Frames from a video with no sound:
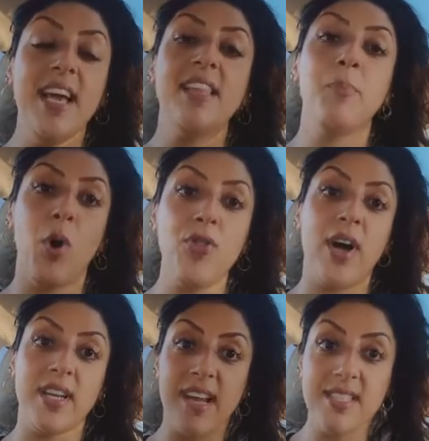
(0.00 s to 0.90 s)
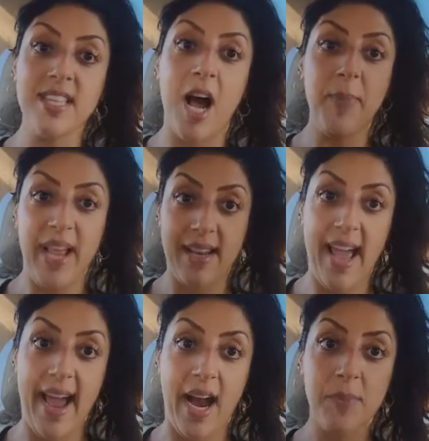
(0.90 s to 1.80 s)
both on a desktop and an
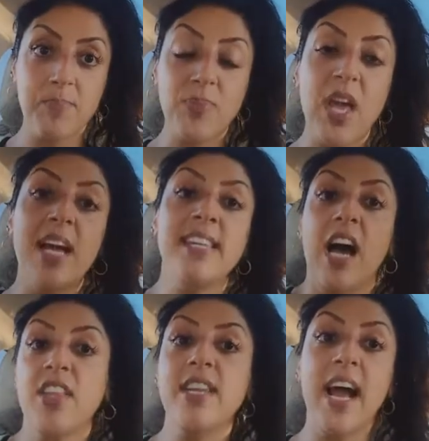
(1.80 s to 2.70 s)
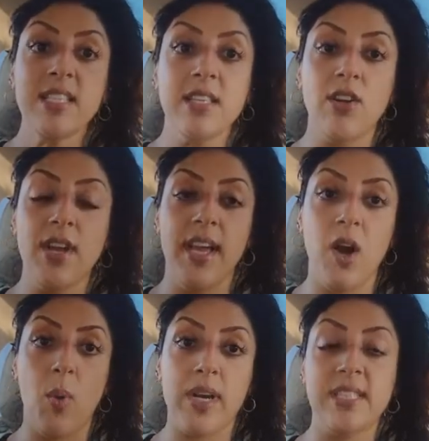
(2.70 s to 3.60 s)
app. Now, the next little hint I
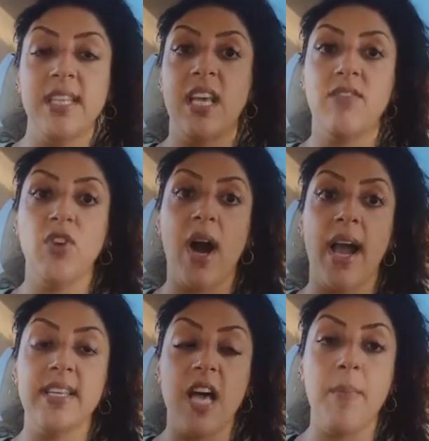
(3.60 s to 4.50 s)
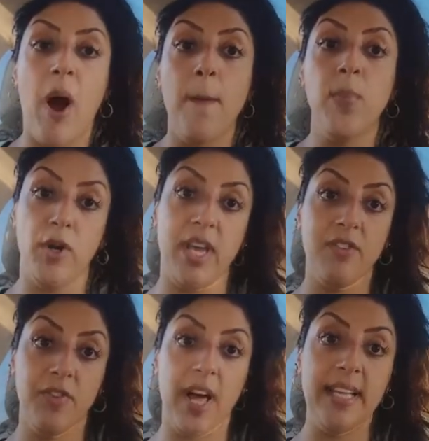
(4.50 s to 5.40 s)
wanted to give you guys about booking
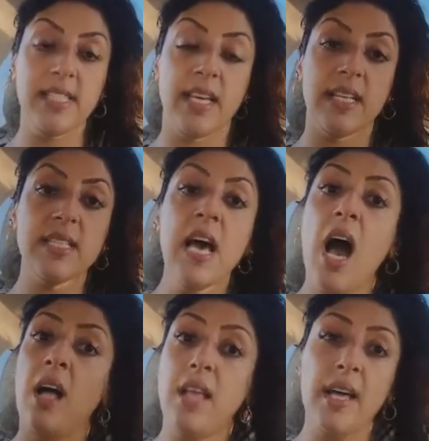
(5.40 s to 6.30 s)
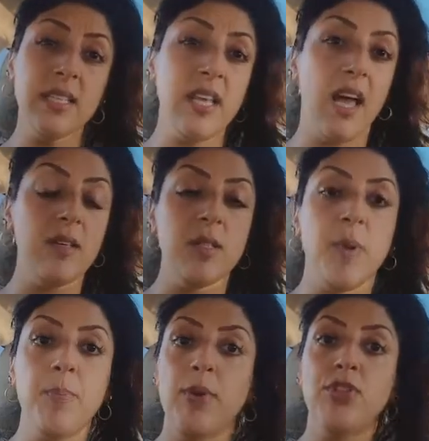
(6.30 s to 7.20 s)
flights is a lot of times
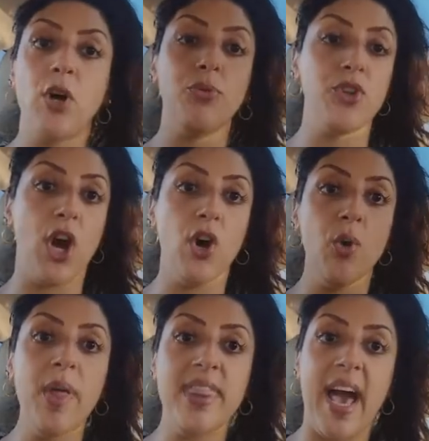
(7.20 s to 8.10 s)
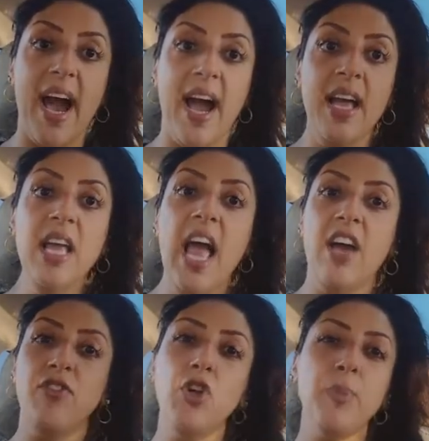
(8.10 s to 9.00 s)
people don't know that
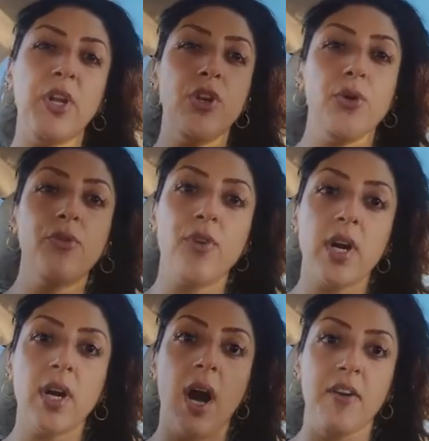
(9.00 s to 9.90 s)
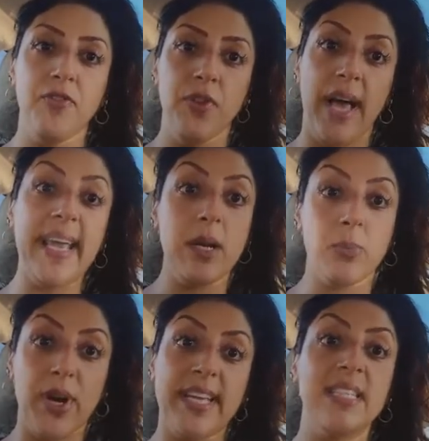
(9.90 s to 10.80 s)
if you maneuver a flight and
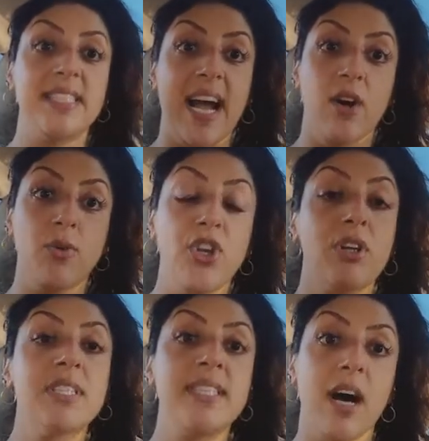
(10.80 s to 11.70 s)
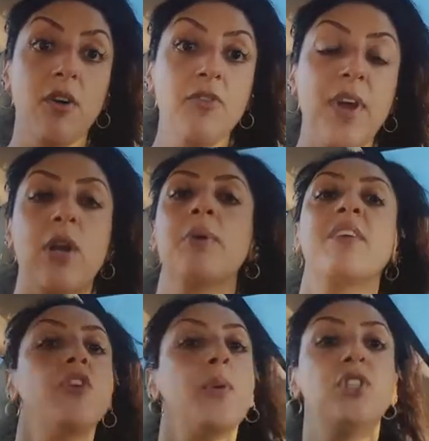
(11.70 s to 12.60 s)
break it down yourself, it'll give
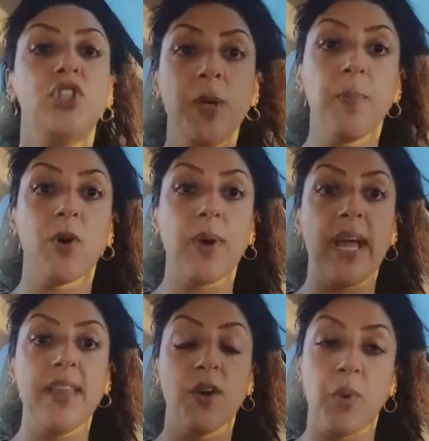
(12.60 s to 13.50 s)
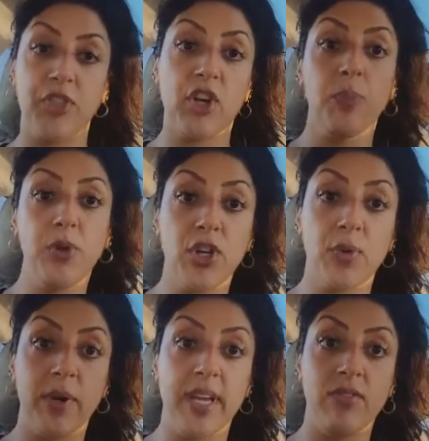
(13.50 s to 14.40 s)
you a cheaper rate than what the computer
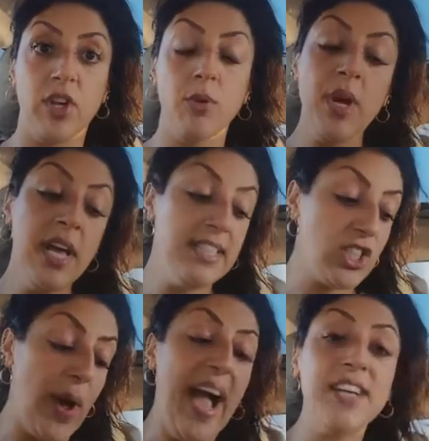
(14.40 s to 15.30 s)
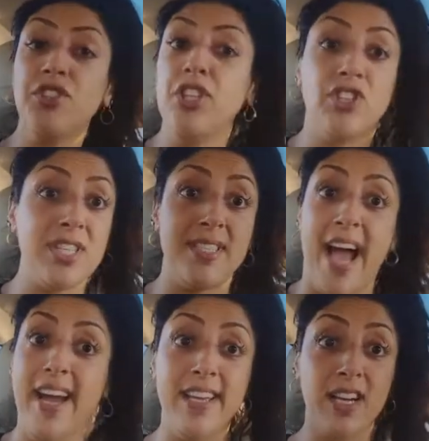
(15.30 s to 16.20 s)
will give you. So I actually just
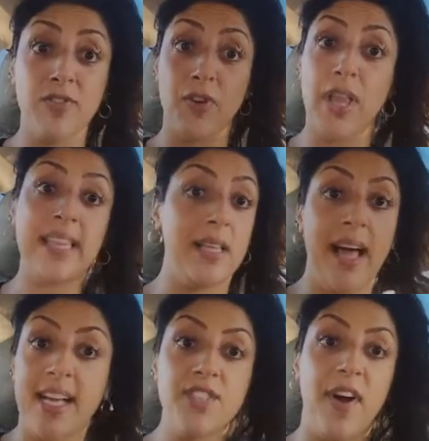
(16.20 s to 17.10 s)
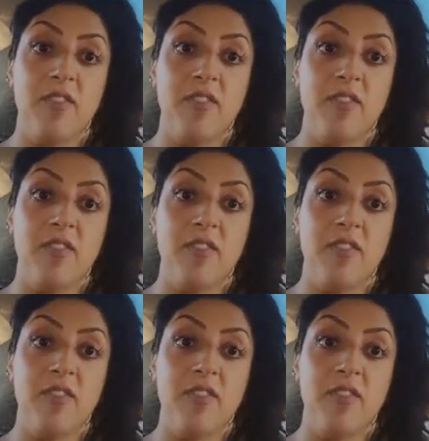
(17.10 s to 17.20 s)
sat here for like the last 5